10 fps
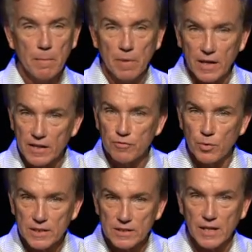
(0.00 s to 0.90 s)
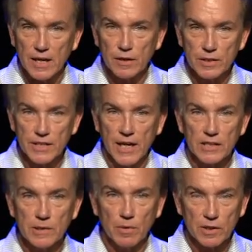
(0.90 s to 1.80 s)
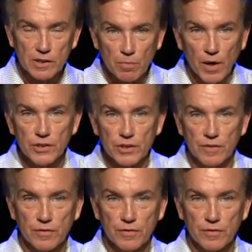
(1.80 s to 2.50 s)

But if we desire a tangible expression